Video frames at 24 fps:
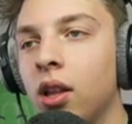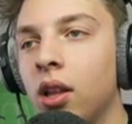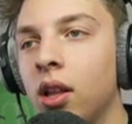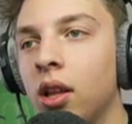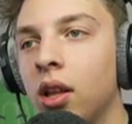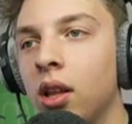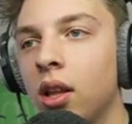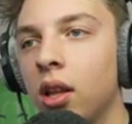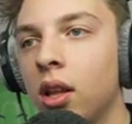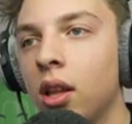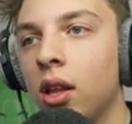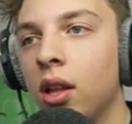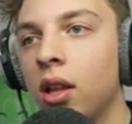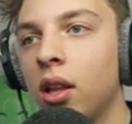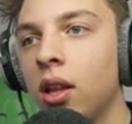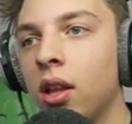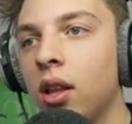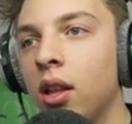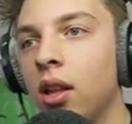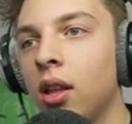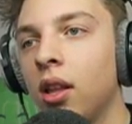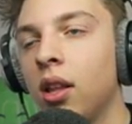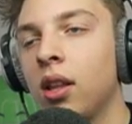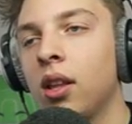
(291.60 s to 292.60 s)

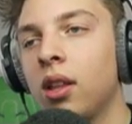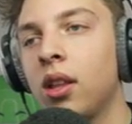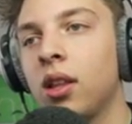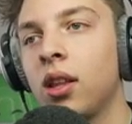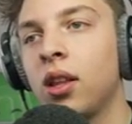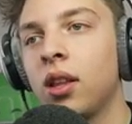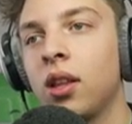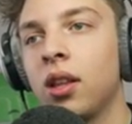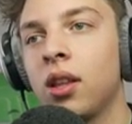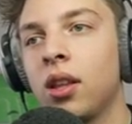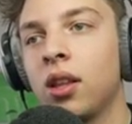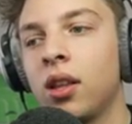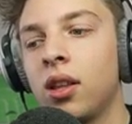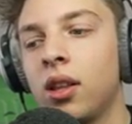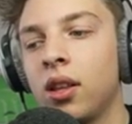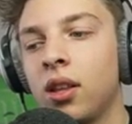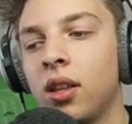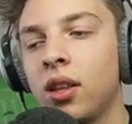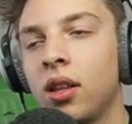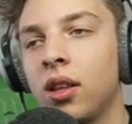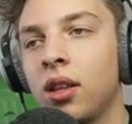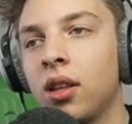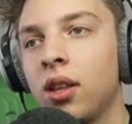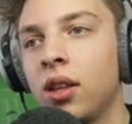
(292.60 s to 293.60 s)

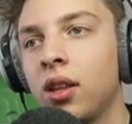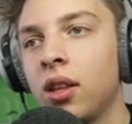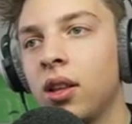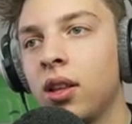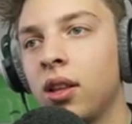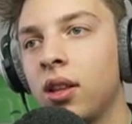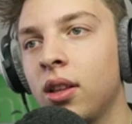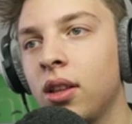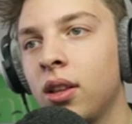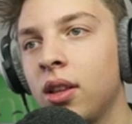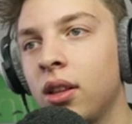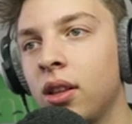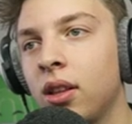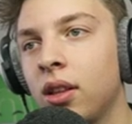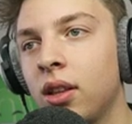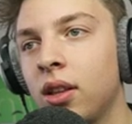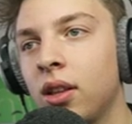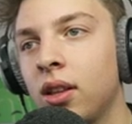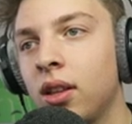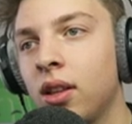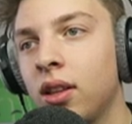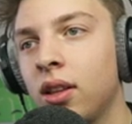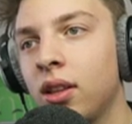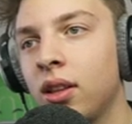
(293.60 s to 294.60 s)

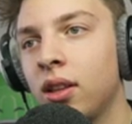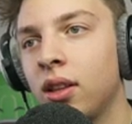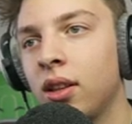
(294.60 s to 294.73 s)
This person isn't speaking.